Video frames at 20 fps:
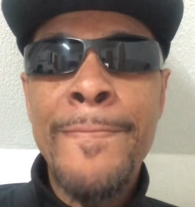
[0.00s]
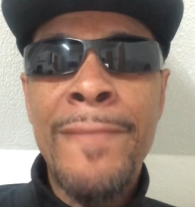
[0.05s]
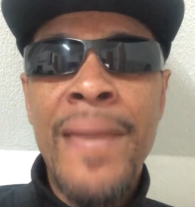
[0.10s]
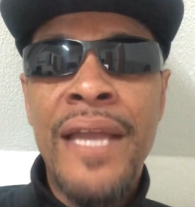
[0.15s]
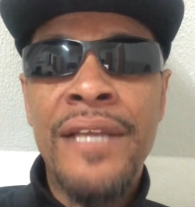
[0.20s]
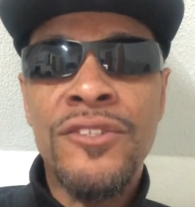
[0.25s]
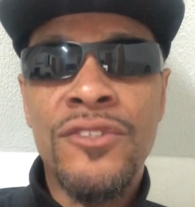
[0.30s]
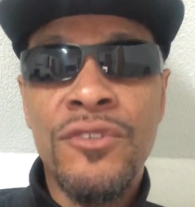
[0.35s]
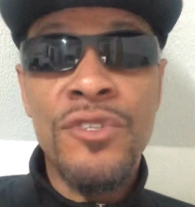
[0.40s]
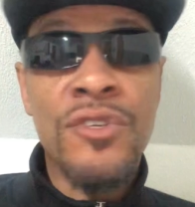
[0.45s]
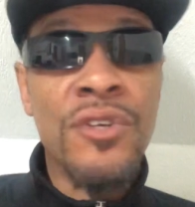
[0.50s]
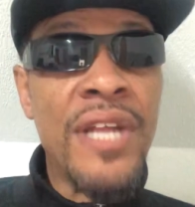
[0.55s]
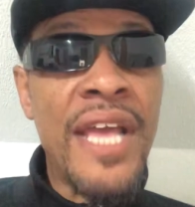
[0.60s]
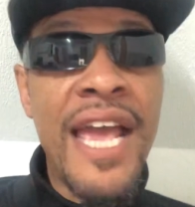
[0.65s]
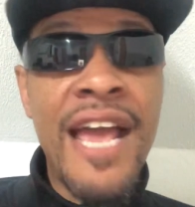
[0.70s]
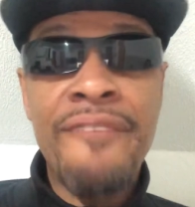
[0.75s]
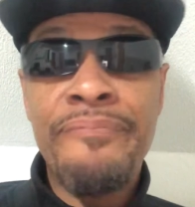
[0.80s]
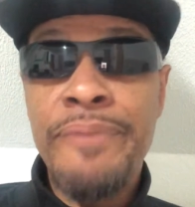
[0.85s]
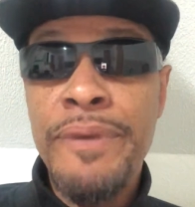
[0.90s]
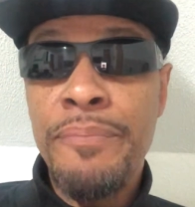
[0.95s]
And going to
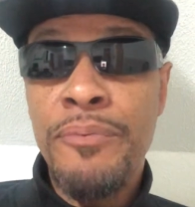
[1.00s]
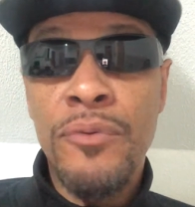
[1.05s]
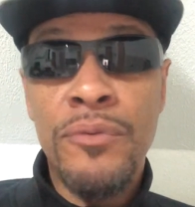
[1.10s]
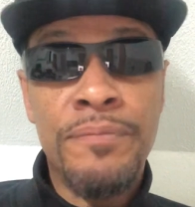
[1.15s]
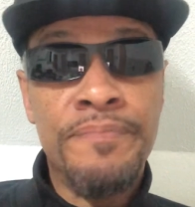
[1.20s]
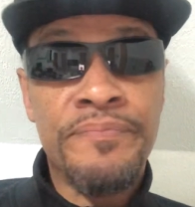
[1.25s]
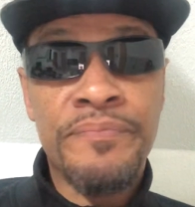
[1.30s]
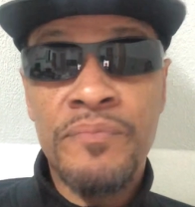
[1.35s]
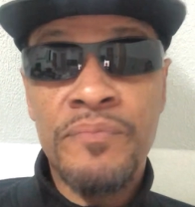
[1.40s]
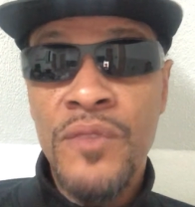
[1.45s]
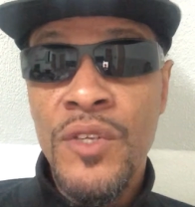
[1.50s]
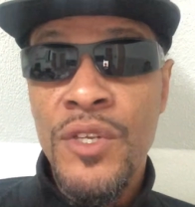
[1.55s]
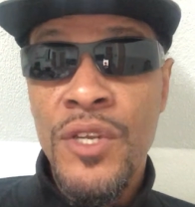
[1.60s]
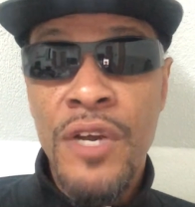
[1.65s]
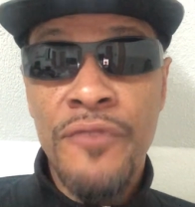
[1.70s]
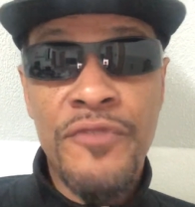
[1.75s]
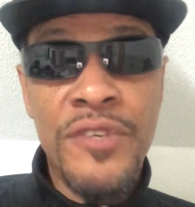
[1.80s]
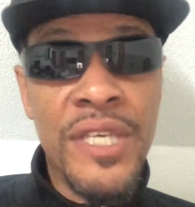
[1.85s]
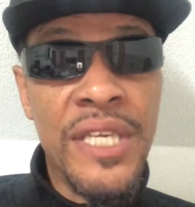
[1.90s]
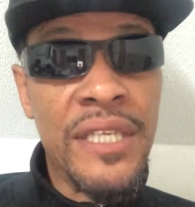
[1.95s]
have people, you know,
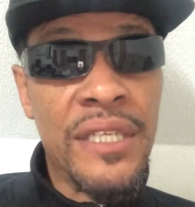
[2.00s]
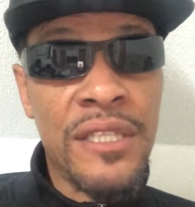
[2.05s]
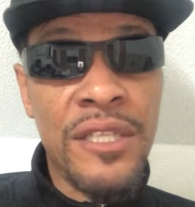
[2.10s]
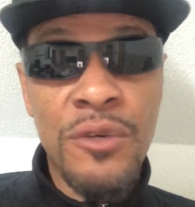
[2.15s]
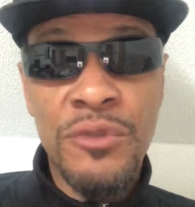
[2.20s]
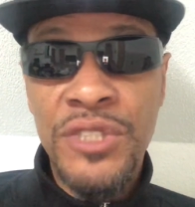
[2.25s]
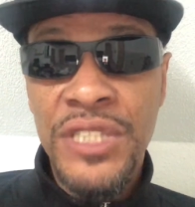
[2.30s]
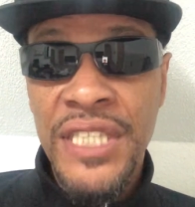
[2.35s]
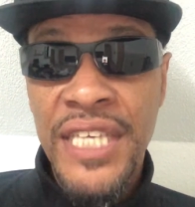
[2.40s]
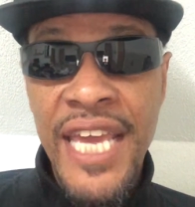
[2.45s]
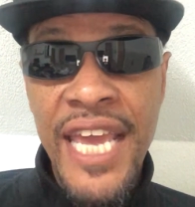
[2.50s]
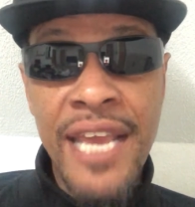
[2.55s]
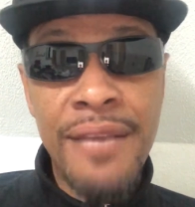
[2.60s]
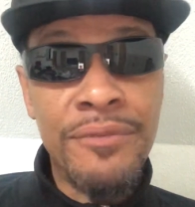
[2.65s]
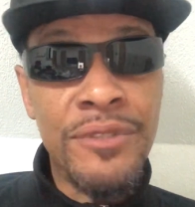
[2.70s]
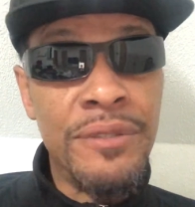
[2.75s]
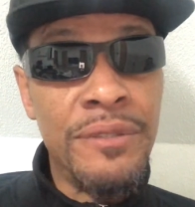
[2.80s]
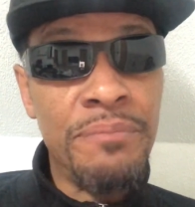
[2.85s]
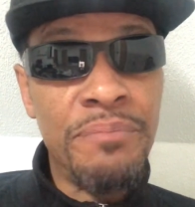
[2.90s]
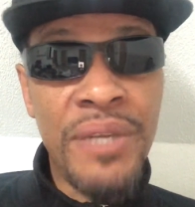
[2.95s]
if you get close in games
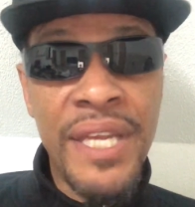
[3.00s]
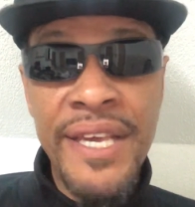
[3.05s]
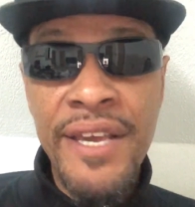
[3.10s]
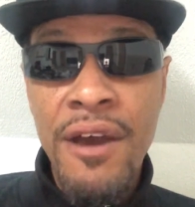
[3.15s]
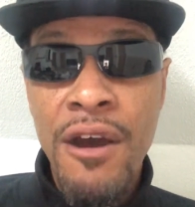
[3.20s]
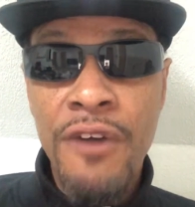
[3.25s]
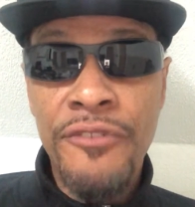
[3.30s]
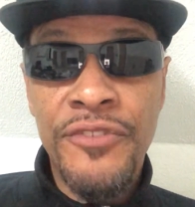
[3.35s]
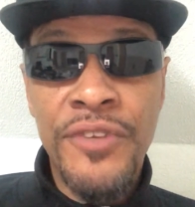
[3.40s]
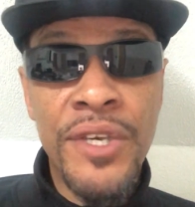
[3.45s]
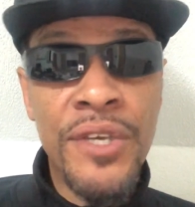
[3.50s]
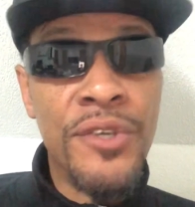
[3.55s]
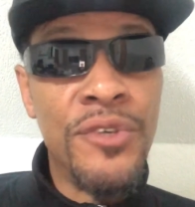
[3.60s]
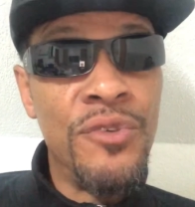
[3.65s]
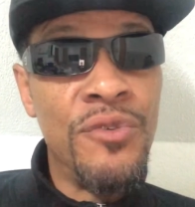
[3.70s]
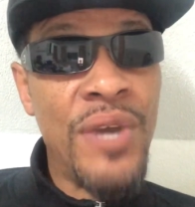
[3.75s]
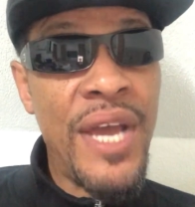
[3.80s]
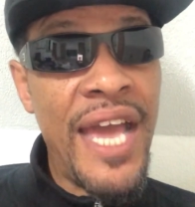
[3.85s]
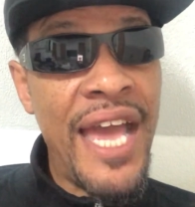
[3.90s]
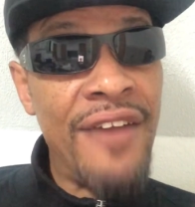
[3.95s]
and in playoffs, you
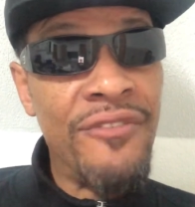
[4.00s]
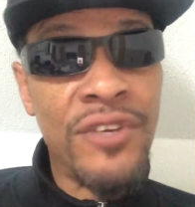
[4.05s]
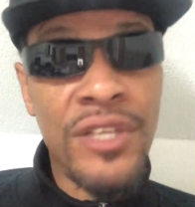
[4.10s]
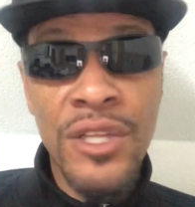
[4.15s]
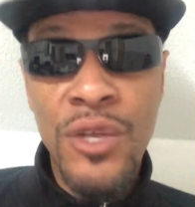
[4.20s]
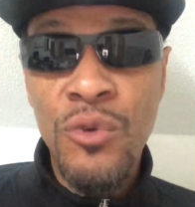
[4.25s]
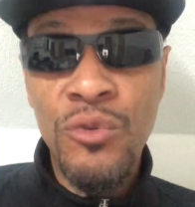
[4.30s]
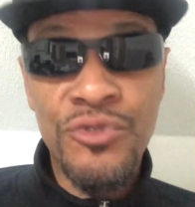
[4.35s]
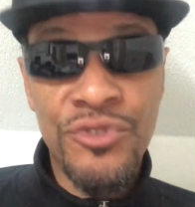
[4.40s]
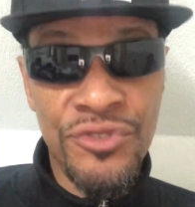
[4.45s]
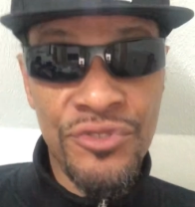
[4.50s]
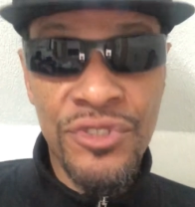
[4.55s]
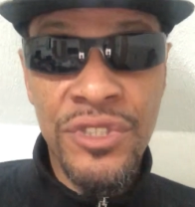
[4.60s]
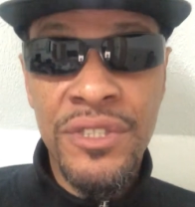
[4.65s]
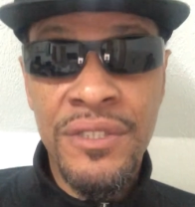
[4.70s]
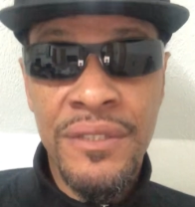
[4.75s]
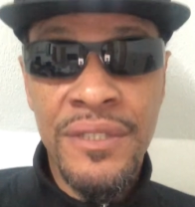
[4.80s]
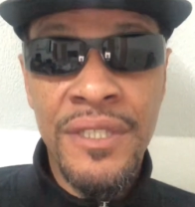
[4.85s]
have closers.